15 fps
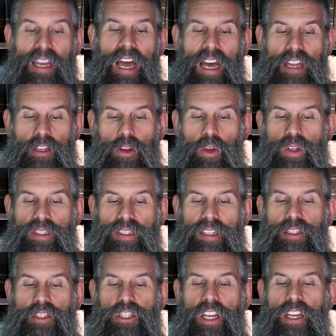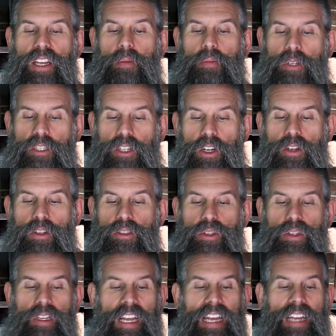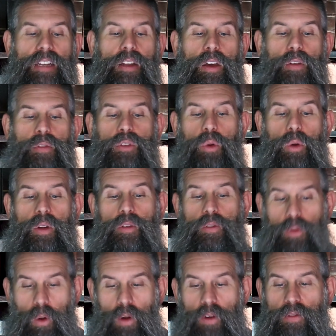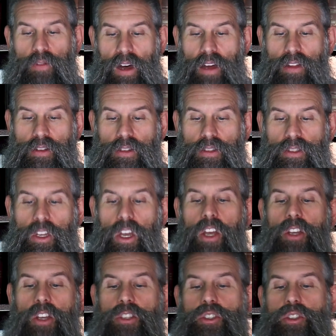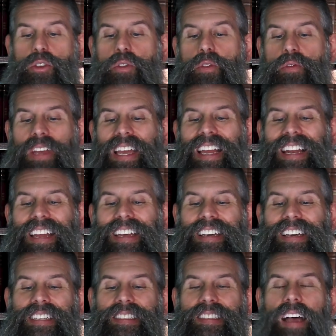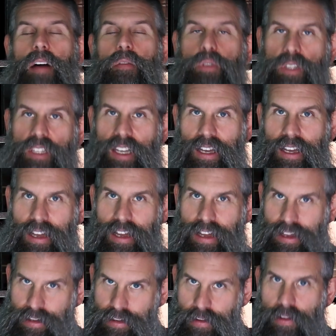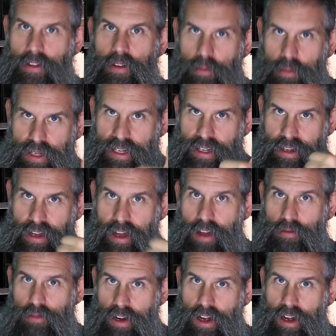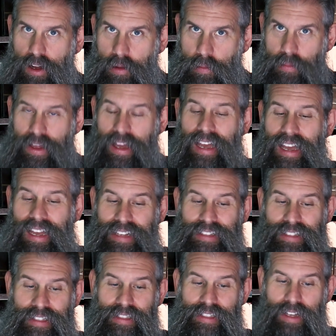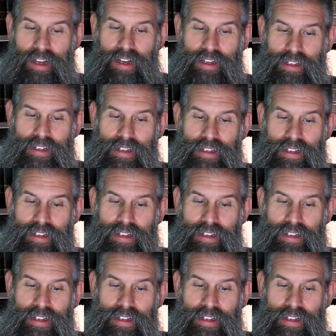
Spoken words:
"And the Lord said to Jacob, return to the land of your forefathers, shuv el eretz avotecha," meaning Avraham and Yitzchak,